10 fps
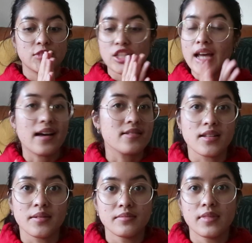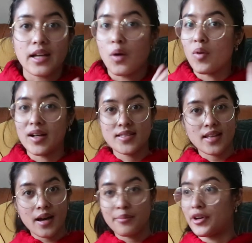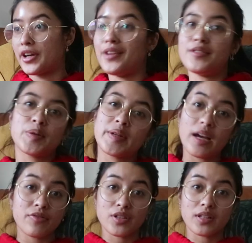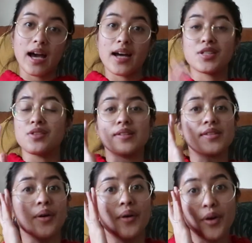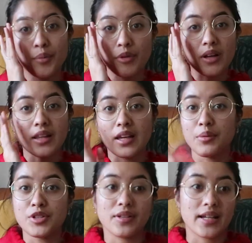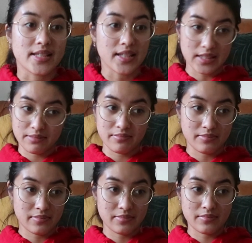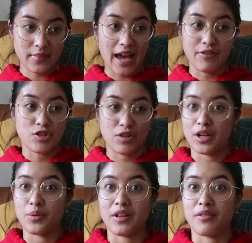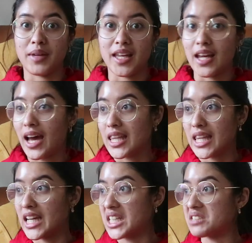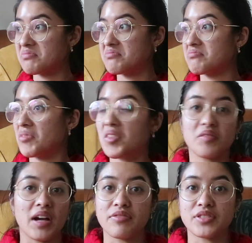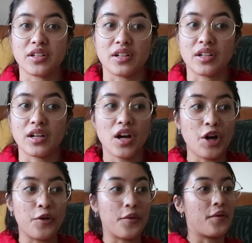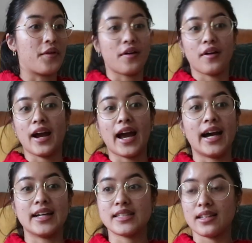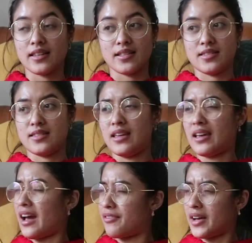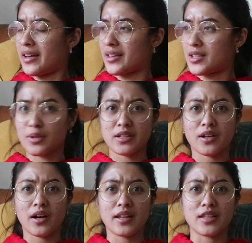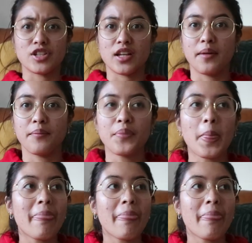just ask them, like, what's up? What are you doing after class? Do you need to go home quickly? Would you like to have a drink with me at, like, the Refter or at the Sea Cafe, I think is what it's called, at the gym?